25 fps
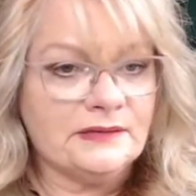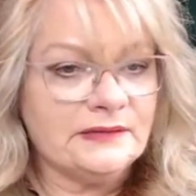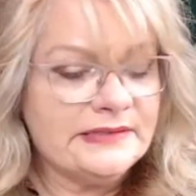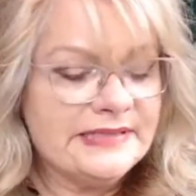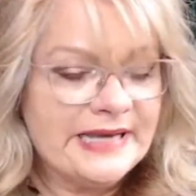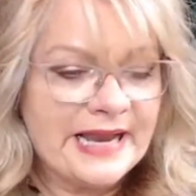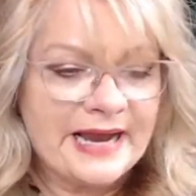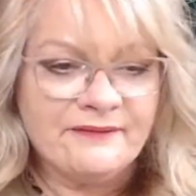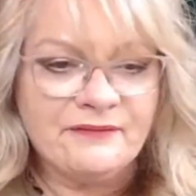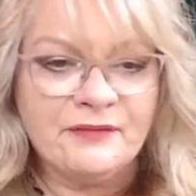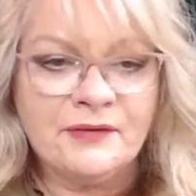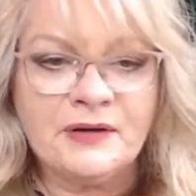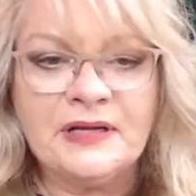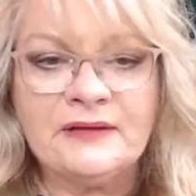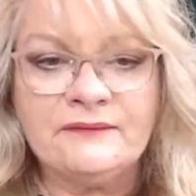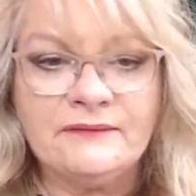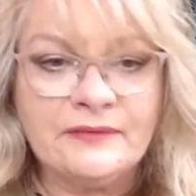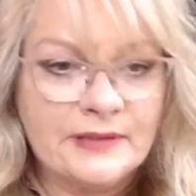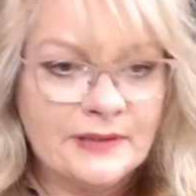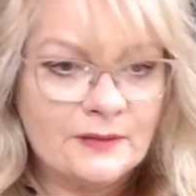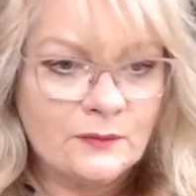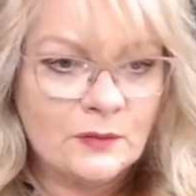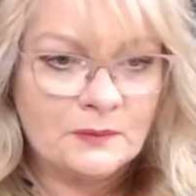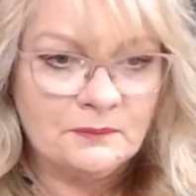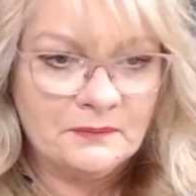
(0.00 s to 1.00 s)
Never give
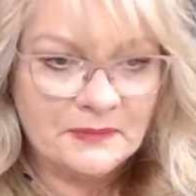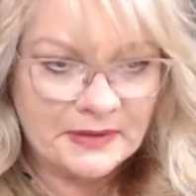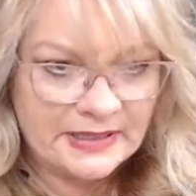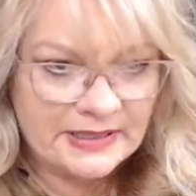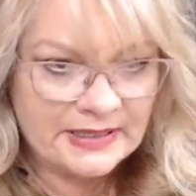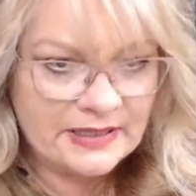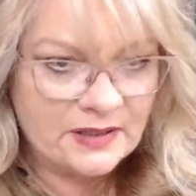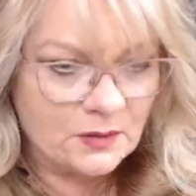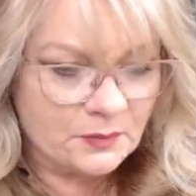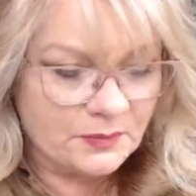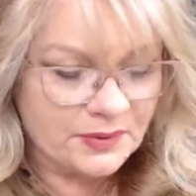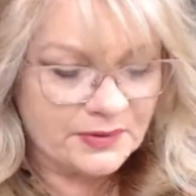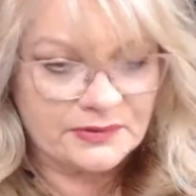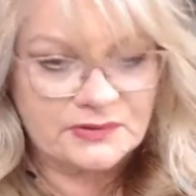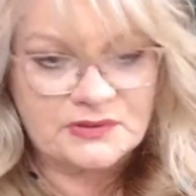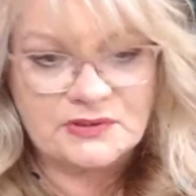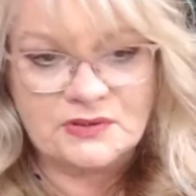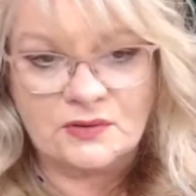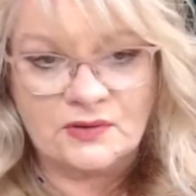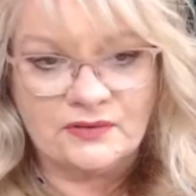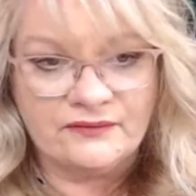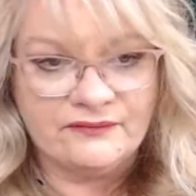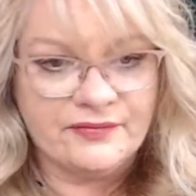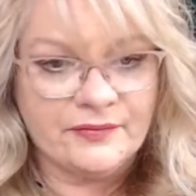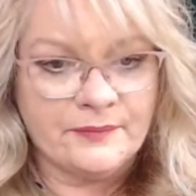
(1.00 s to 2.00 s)
anyone money or
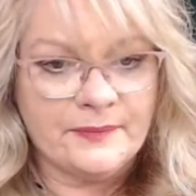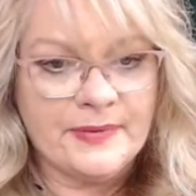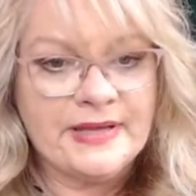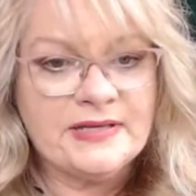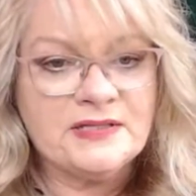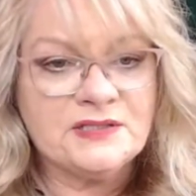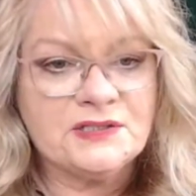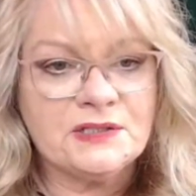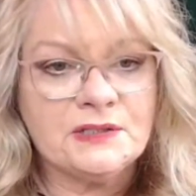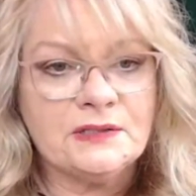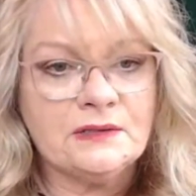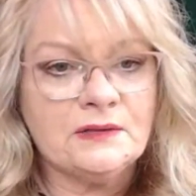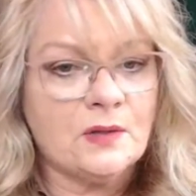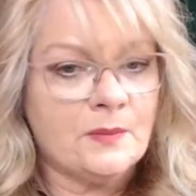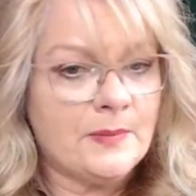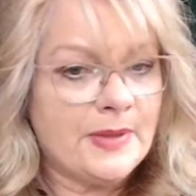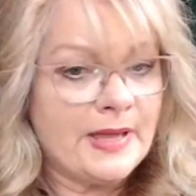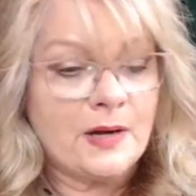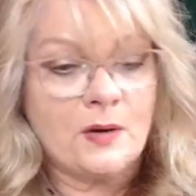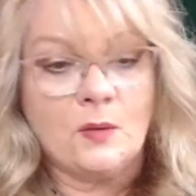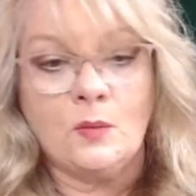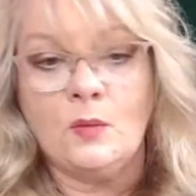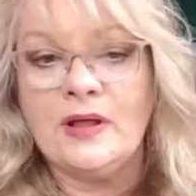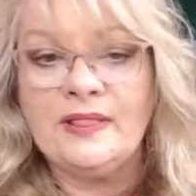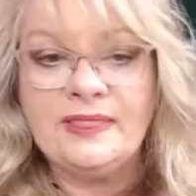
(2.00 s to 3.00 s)
personal information, no
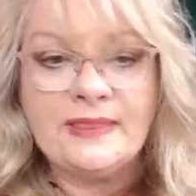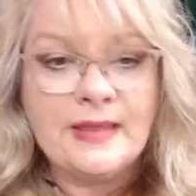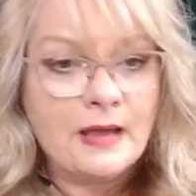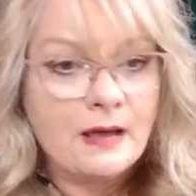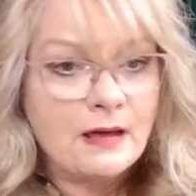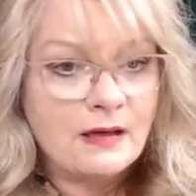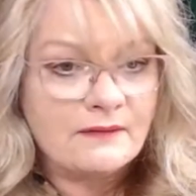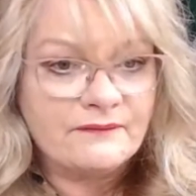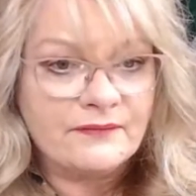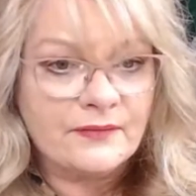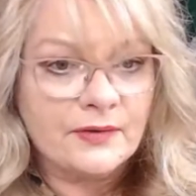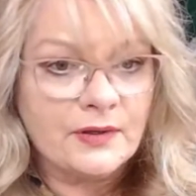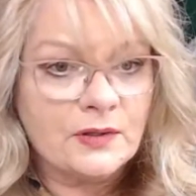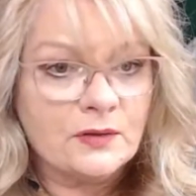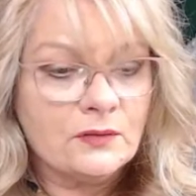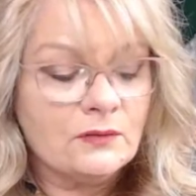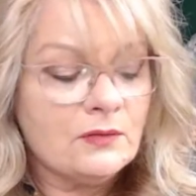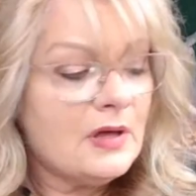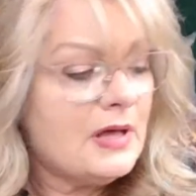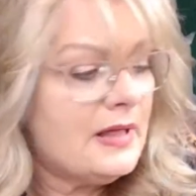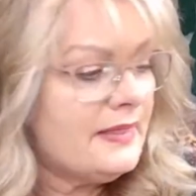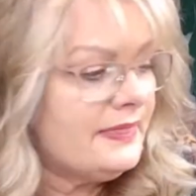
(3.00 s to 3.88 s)
matter what they offer you.